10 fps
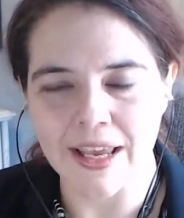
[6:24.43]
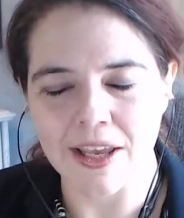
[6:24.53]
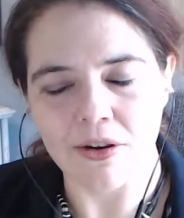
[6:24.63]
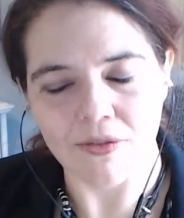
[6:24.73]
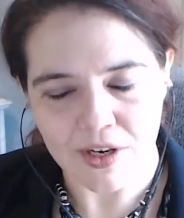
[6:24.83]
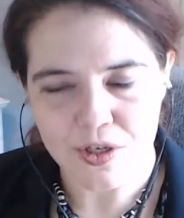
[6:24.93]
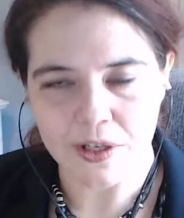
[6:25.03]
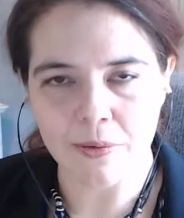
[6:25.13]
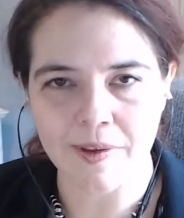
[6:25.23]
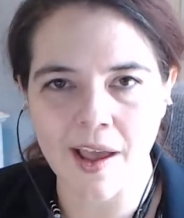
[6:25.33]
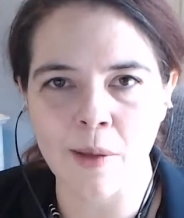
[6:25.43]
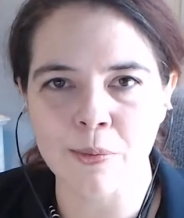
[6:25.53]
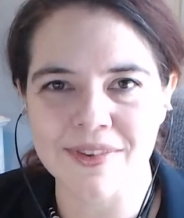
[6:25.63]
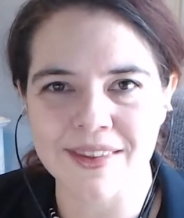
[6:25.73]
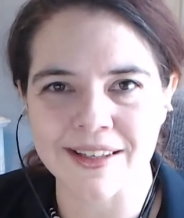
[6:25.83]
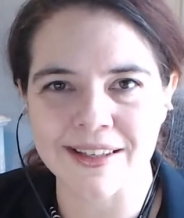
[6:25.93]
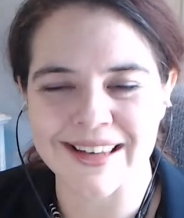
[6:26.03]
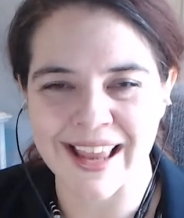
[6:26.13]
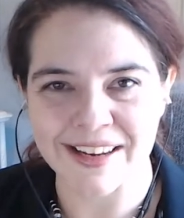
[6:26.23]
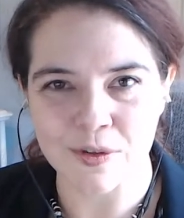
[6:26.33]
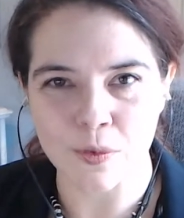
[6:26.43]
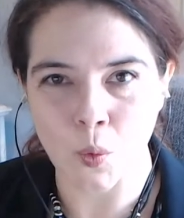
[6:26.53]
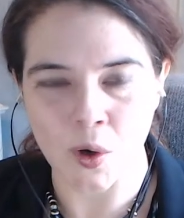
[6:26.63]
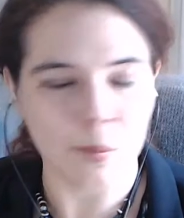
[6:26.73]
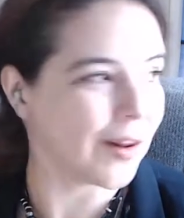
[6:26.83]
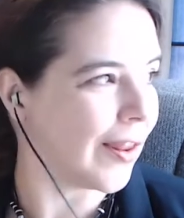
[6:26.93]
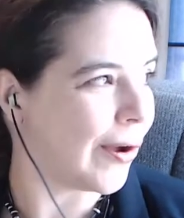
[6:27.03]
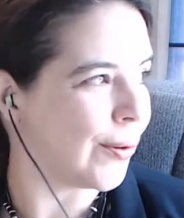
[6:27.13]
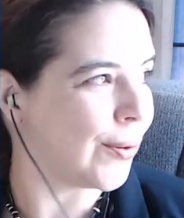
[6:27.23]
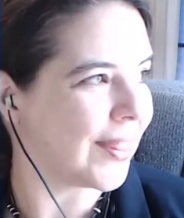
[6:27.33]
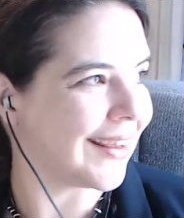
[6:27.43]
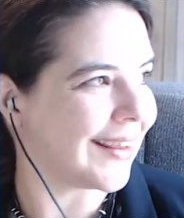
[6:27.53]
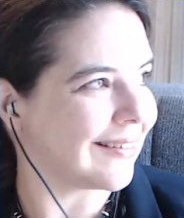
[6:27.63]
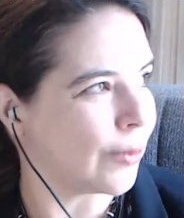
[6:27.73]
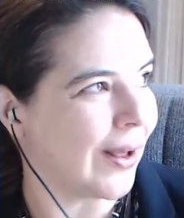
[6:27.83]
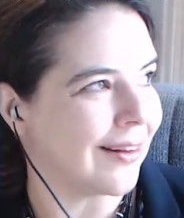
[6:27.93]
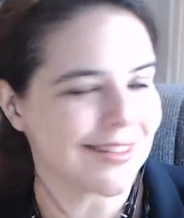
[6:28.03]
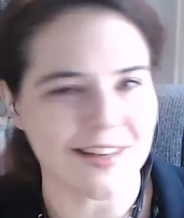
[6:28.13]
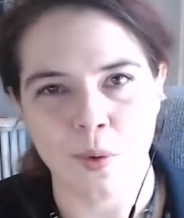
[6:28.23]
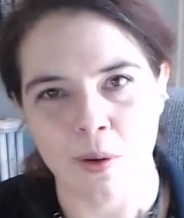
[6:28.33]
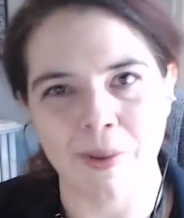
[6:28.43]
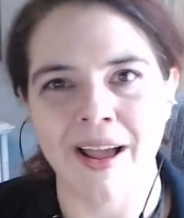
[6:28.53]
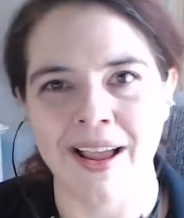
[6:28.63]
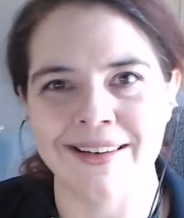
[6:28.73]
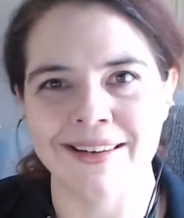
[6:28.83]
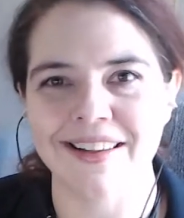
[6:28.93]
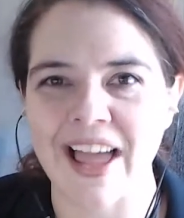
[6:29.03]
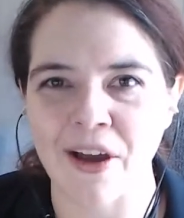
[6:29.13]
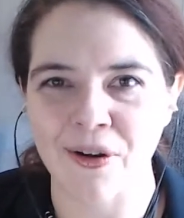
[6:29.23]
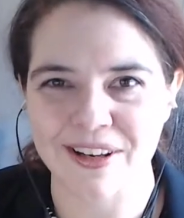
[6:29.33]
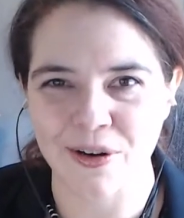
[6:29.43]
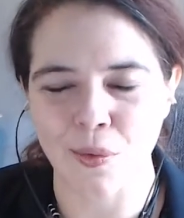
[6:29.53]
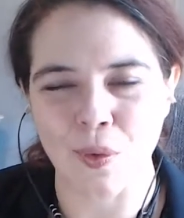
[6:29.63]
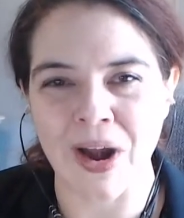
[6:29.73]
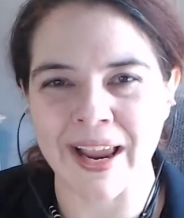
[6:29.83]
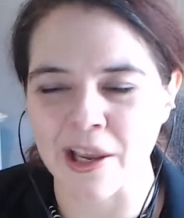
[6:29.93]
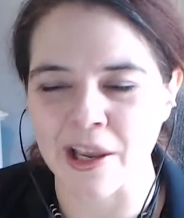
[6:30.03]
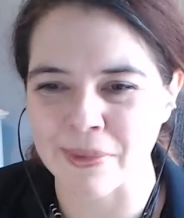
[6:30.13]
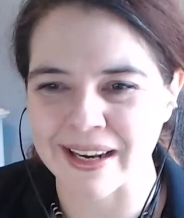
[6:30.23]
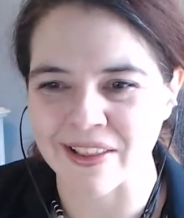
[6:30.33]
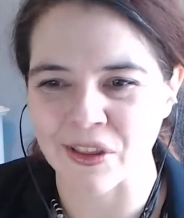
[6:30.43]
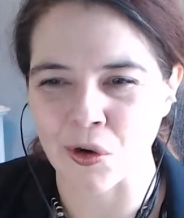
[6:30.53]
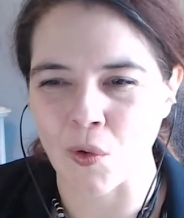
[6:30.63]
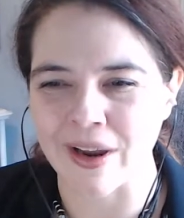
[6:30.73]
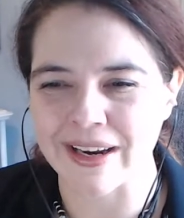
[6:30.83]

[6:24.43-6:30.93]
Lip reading: it eventually becomes the nice warm glow that, well, just went behind a cloud here where I am in Illinois.